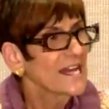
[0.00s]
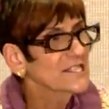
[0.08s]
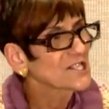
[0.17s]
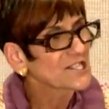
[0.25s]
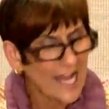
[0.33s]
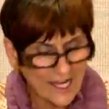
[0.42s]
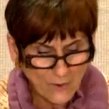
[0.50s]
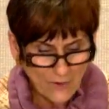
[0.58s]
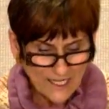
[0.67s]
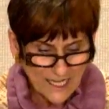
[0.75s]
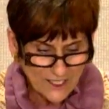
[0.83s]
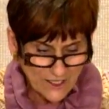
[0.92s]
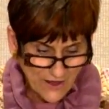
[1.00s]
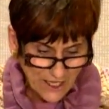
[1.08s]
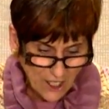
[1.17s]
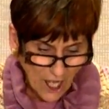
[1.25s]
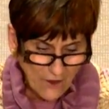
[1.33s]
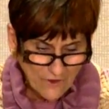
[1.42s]
Instead, we need to
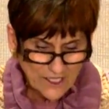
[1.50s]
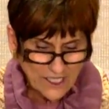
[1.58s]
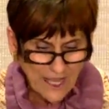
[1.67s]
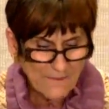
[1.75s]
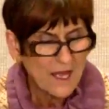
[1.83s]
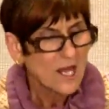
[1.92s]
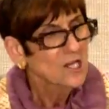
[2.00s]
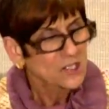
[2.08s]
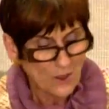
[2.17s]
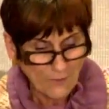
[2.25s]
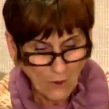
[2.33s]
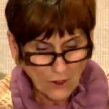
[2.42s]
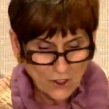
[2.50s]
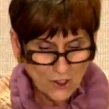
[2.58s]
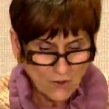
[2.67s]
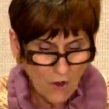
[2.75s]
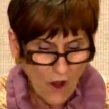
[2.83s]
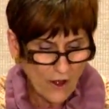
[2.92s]
encourage them, support
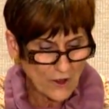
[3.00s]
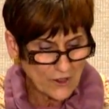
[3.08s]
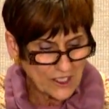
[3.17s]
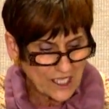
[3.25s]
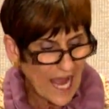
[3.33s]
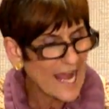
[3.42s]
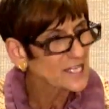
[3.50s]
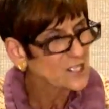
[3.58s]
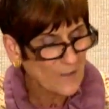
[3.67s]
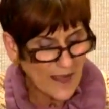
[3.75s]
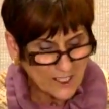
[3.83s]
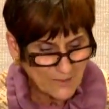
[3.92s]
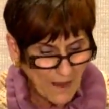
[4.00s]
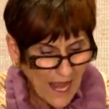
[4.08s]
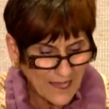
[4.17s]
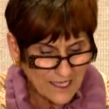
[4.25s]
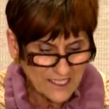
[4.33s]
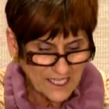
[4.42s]
stronger science based
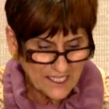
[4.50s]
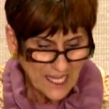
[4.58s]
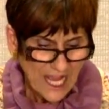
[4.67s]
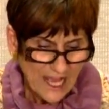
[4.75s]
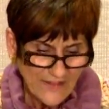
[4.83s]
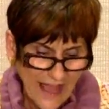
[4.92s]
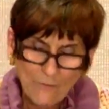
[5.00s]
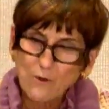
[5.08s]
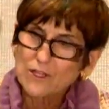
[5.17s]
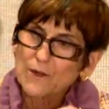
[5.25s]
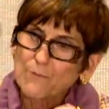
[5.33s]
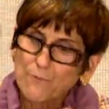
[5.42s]
policies that will